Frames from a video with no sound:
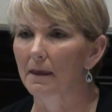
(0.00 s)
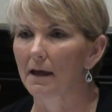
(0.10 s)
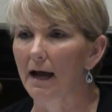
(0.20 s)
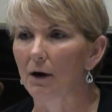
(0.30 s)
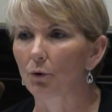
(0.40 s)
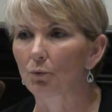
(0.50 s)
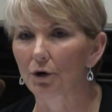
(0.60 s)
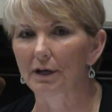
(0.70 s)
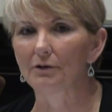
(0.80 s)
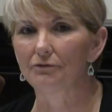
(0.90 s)
our
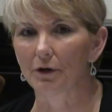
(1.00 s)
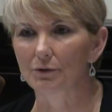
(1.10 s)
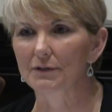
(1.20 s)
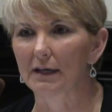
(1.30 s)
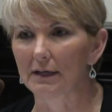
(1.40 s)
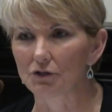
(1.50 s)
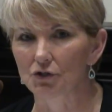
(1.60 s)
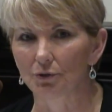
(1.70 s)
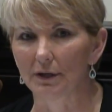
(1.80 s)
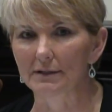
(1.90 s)
working folks get
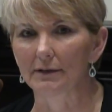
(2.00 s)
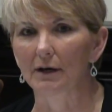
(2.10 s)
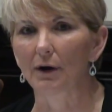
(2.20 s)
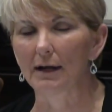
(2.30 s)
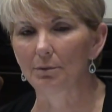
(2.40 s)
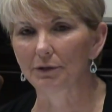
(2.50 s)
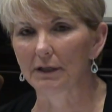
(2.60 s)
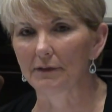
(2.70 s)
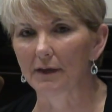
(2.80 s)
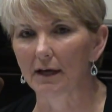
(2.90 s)
insurance and they're able to
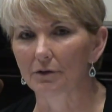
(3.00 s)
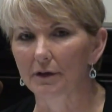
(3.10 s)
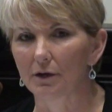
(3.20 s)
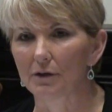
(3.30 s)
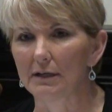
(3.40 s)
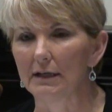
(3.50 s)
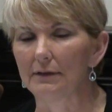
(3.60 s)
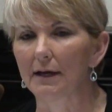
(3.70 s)
get the health care they need.